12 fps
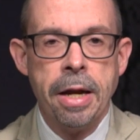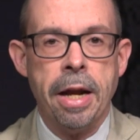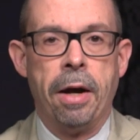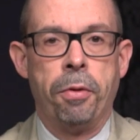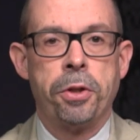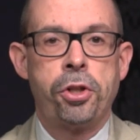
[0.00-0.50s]

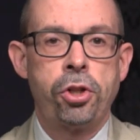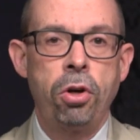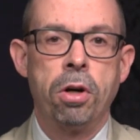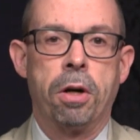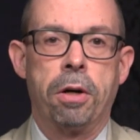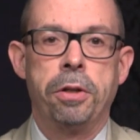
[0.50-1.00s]
Now, the
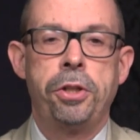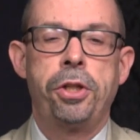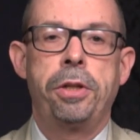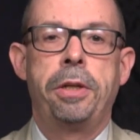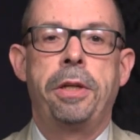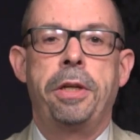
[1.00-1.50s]
charge
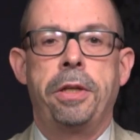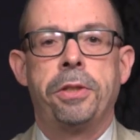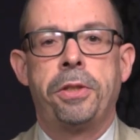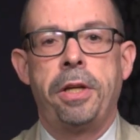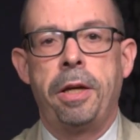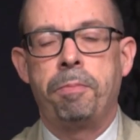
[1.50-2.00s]

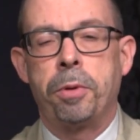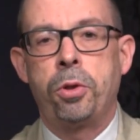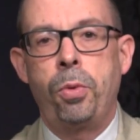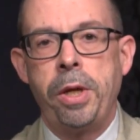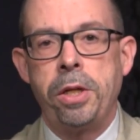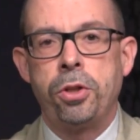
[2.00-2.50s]
is that
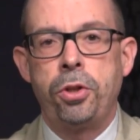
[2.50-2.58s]
between